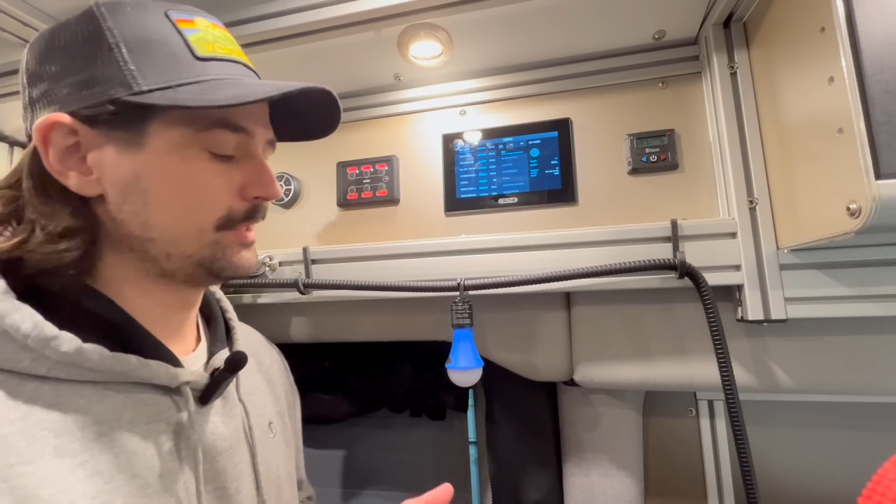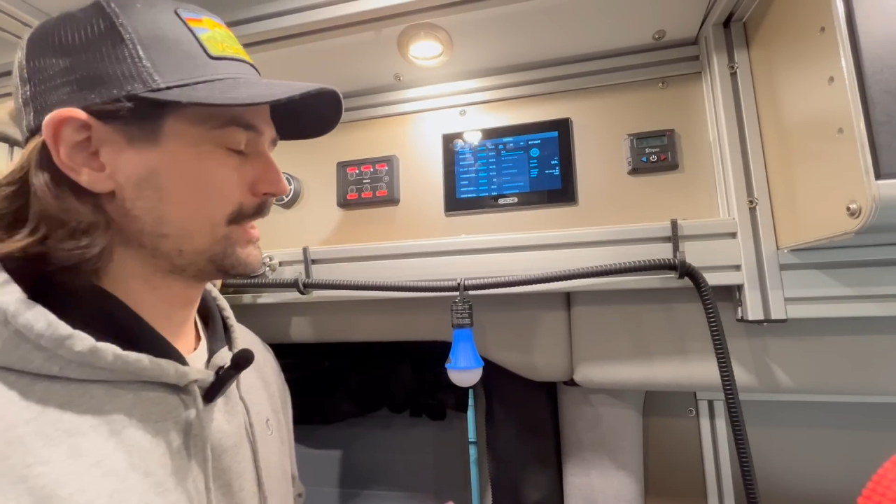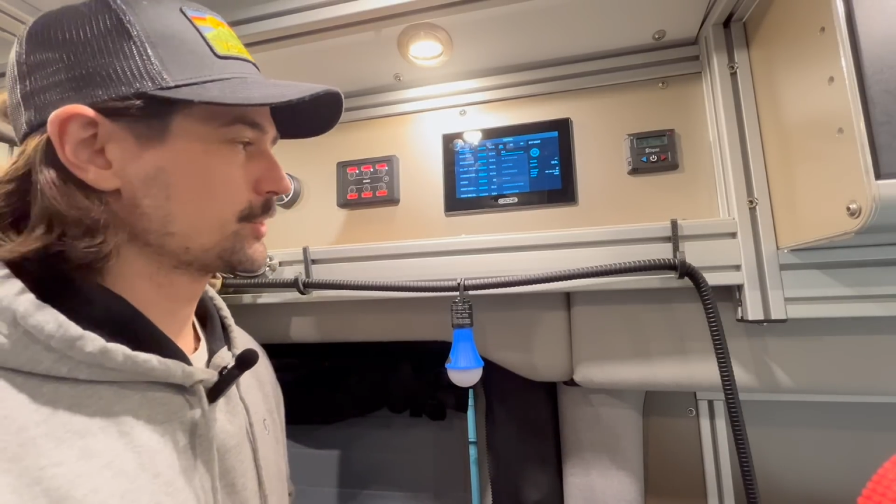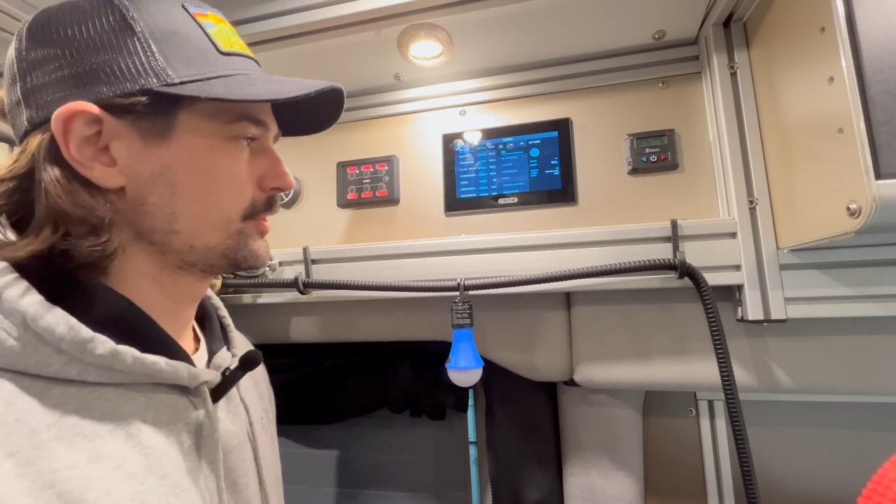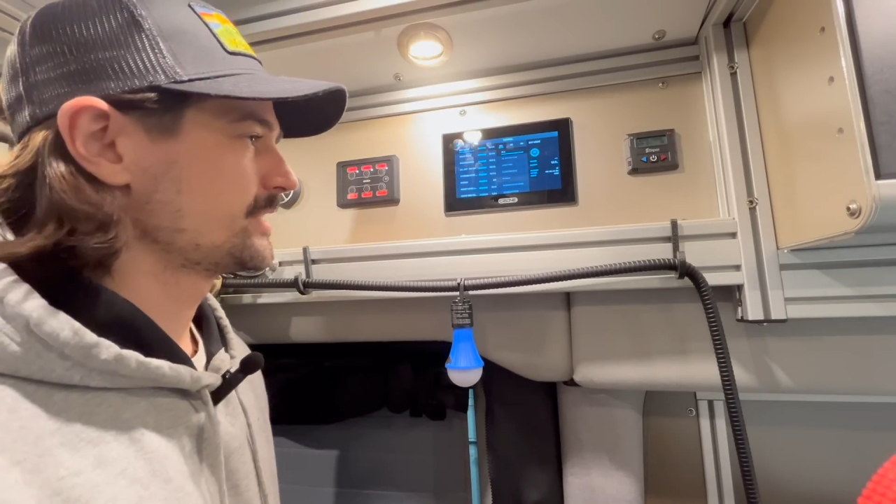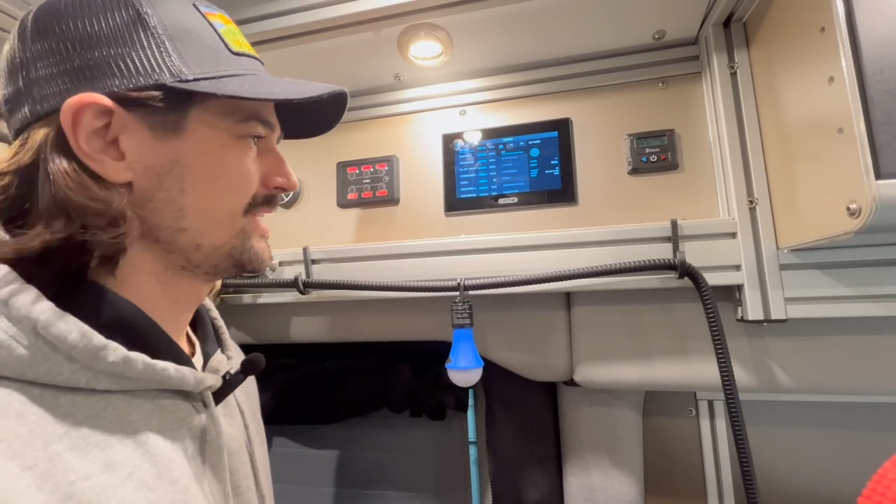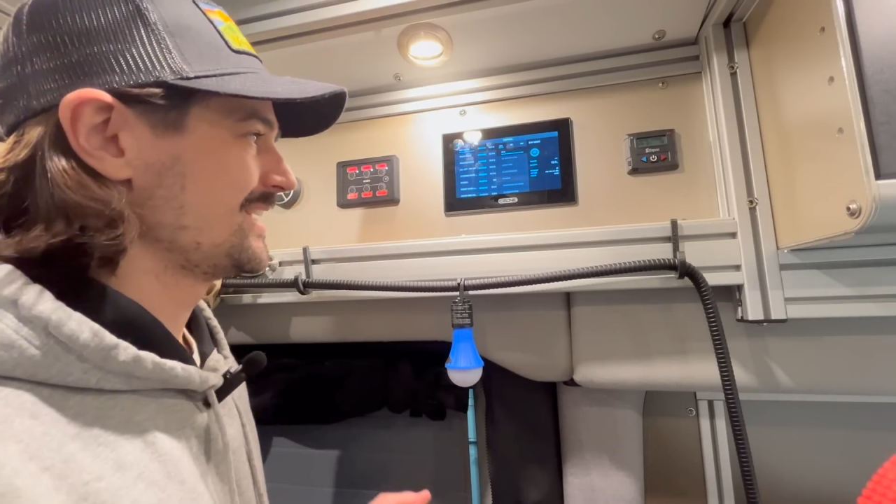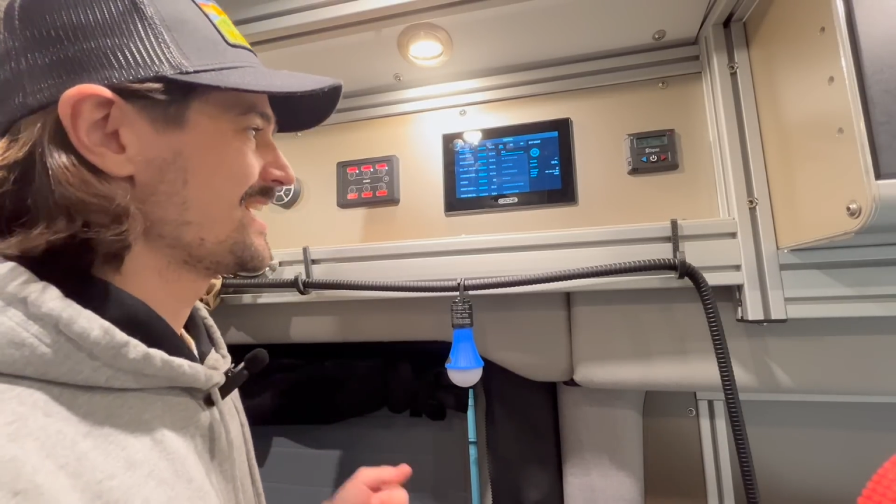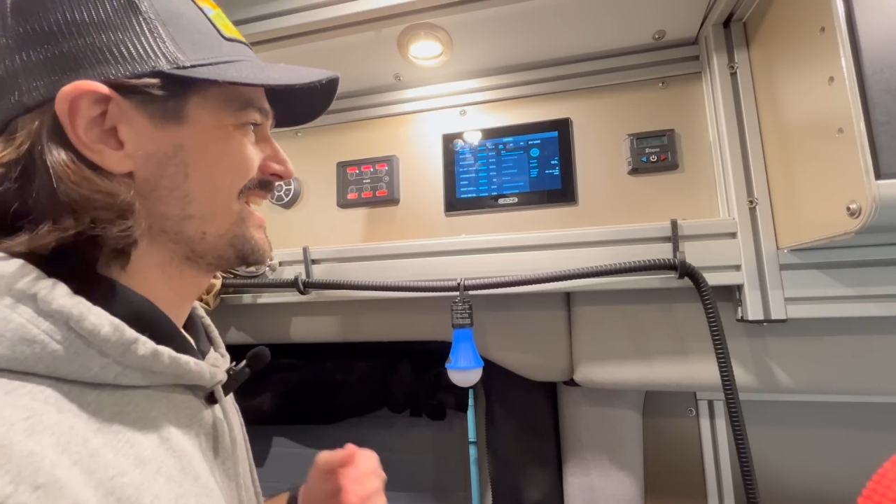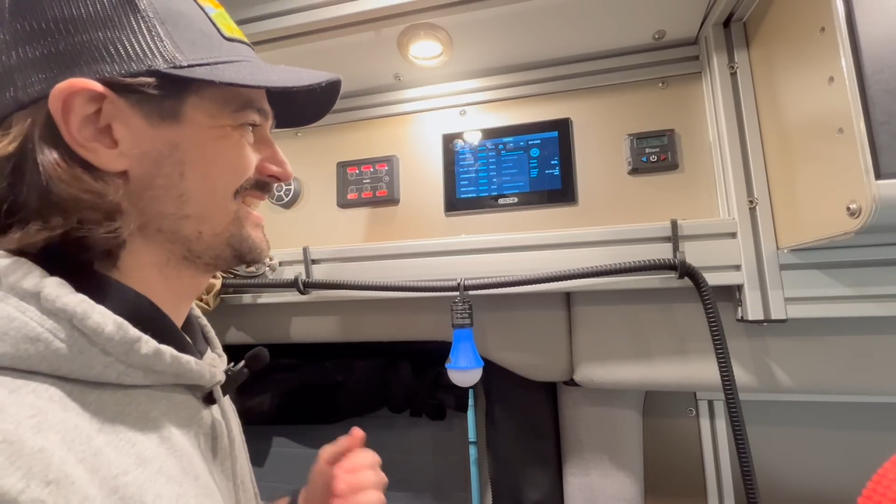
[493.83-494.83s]

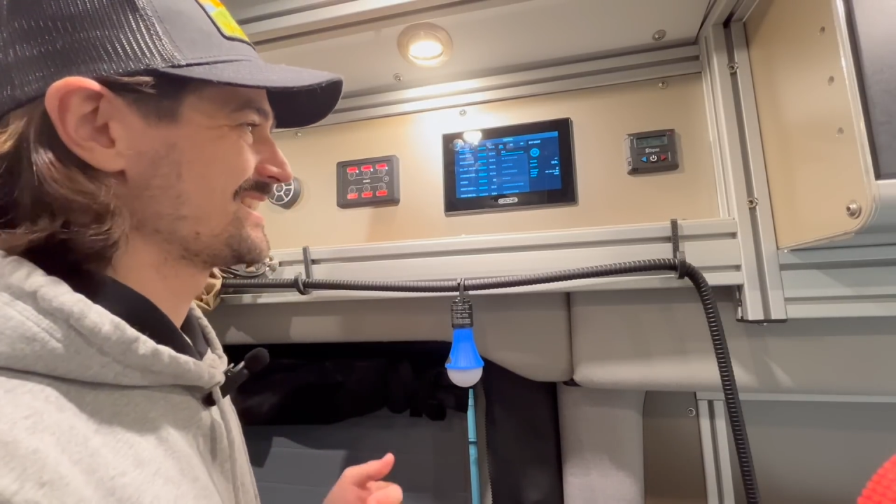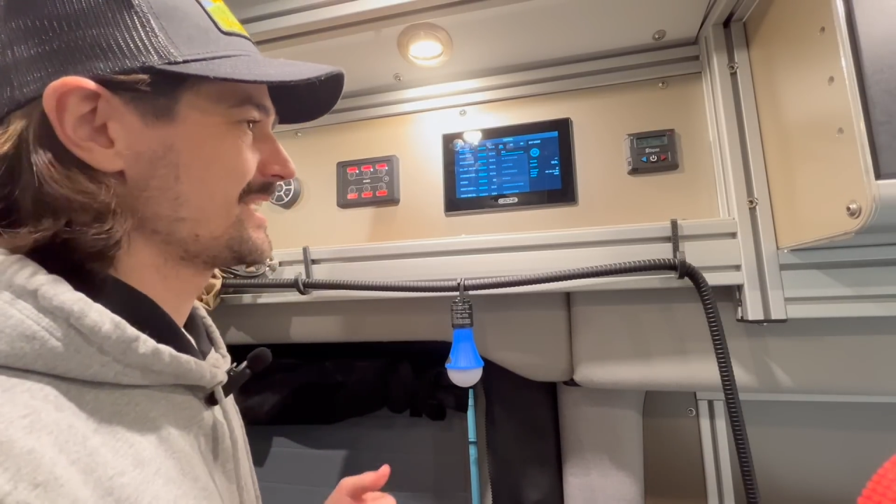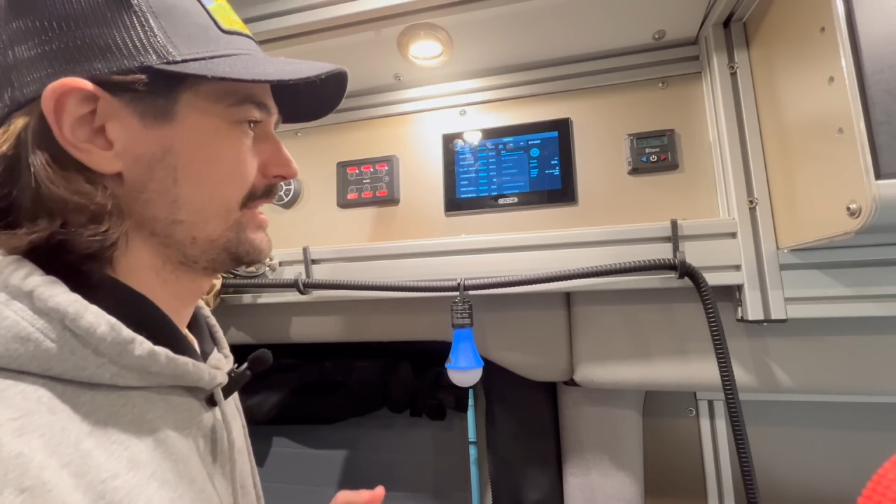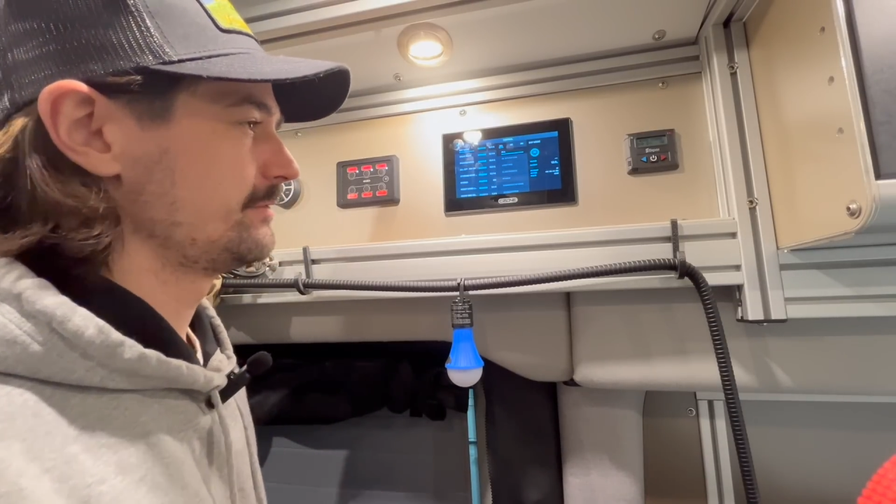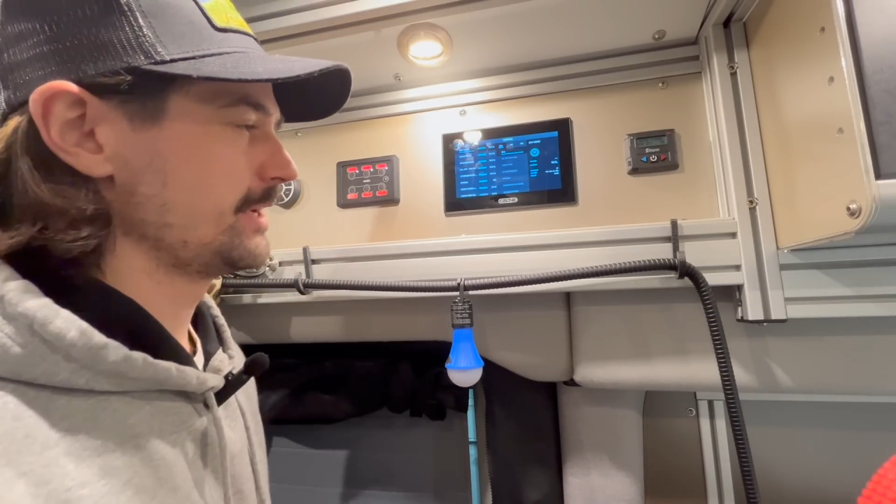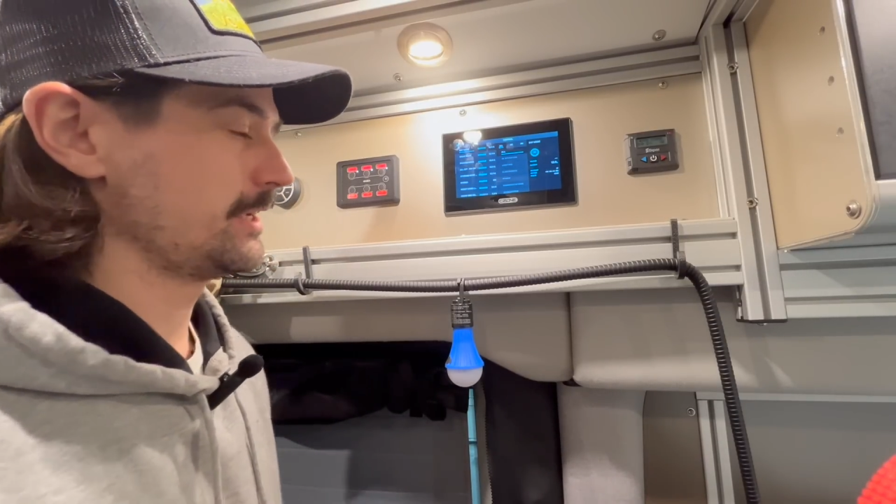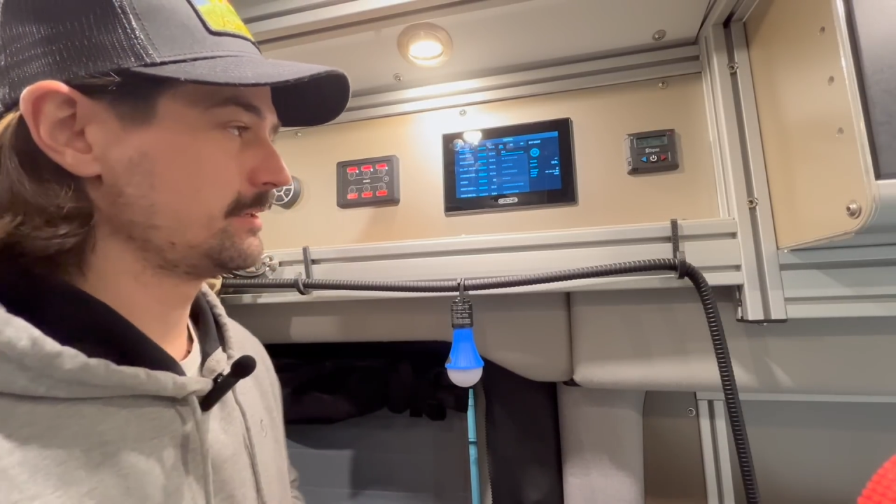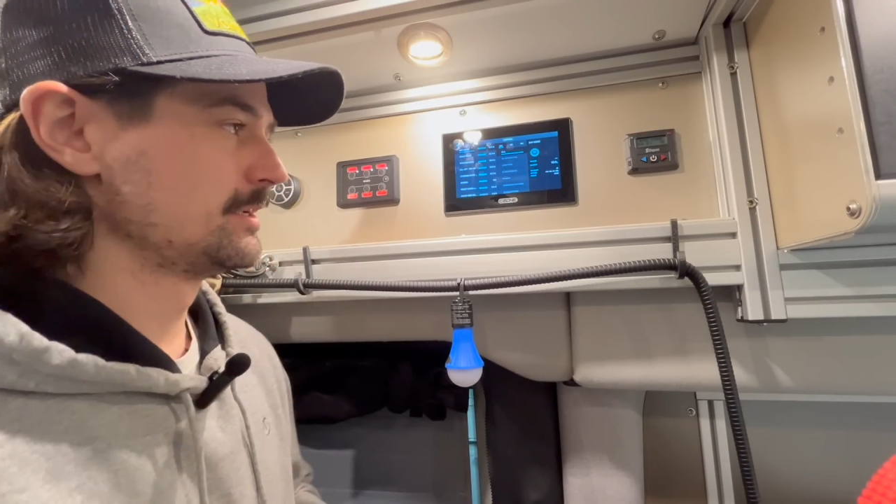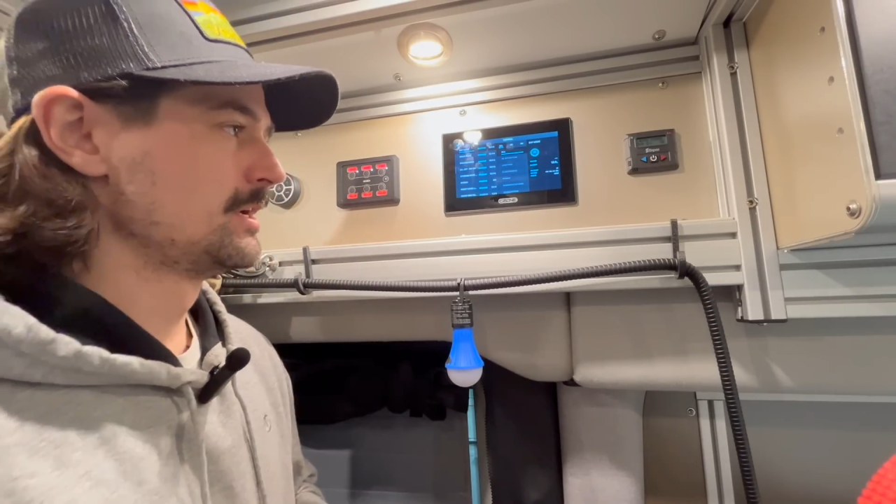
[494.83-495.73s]
electricity inside the van.